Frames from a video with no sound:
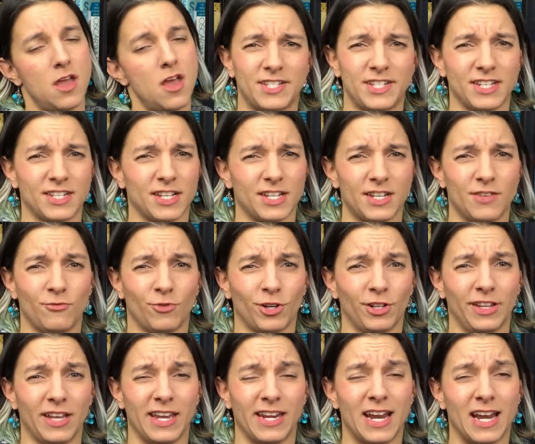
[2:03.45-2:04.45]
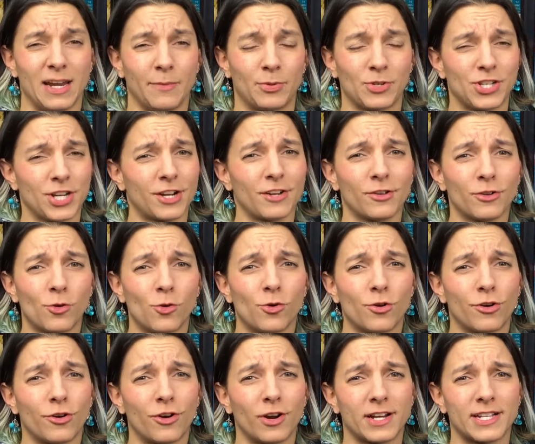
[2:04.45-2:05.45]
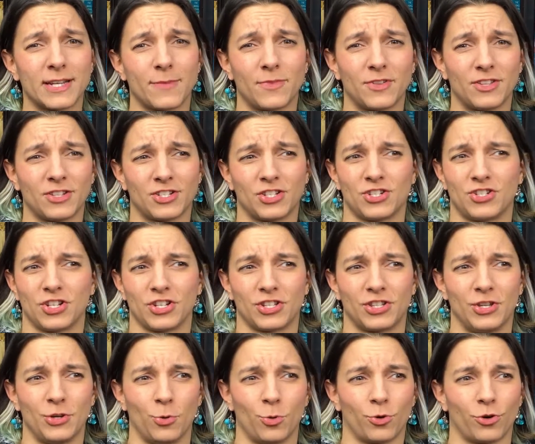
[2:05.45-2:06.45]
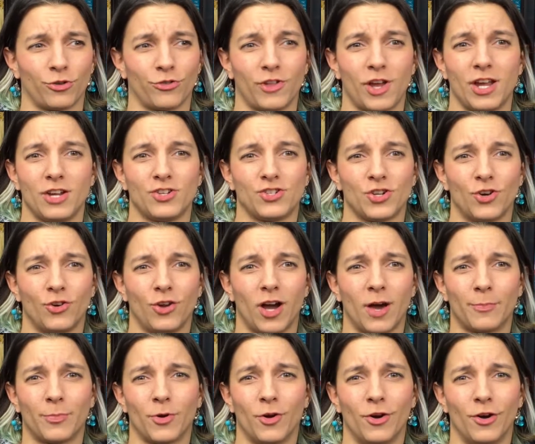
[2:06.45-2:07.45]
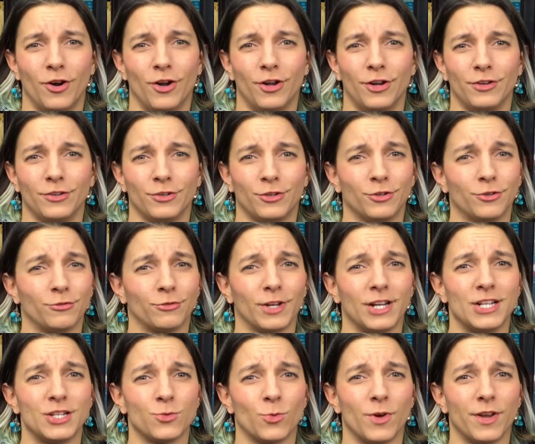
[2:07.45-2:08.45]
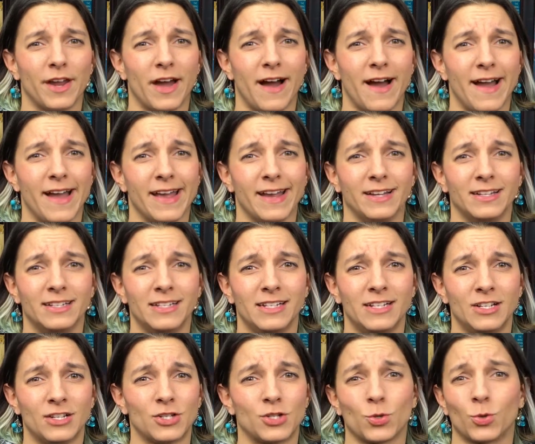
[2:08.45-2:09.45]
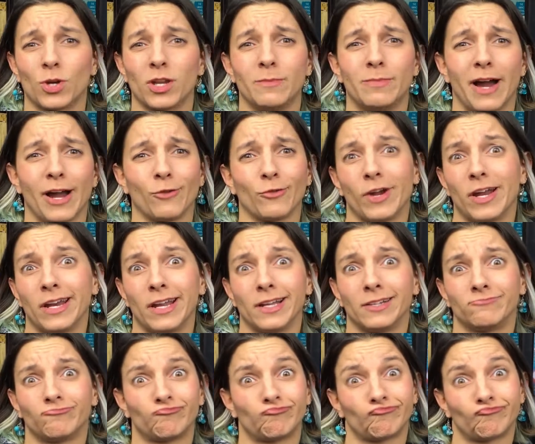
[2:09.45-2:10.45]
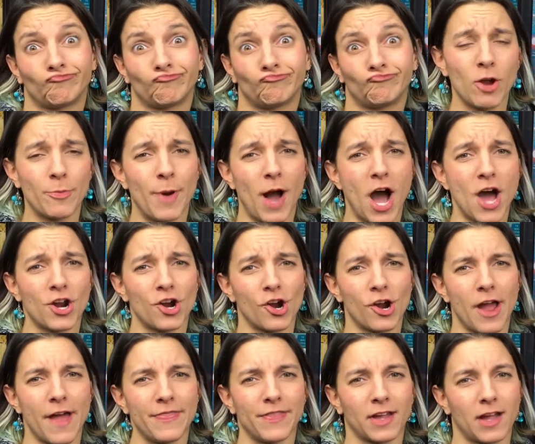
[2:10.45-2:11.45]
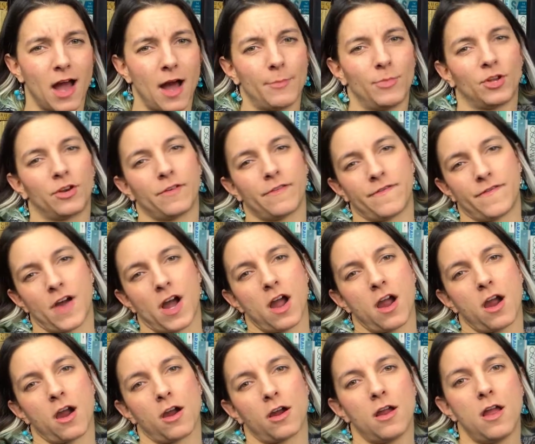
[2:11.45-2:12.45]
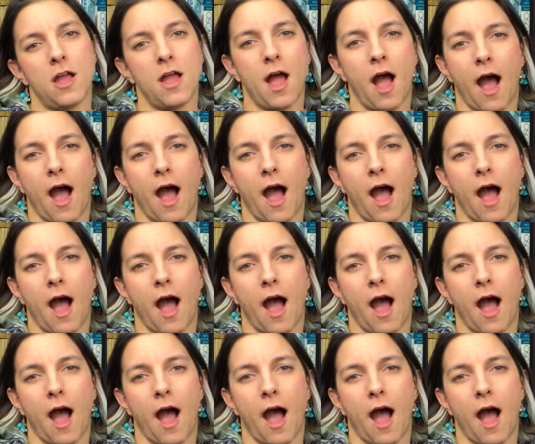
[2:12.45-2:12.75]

This isn't really in any particular order, except that this is just the order they showed up on Goodreads when I sorted by rating. Harry Potter and the Goblet of Fire.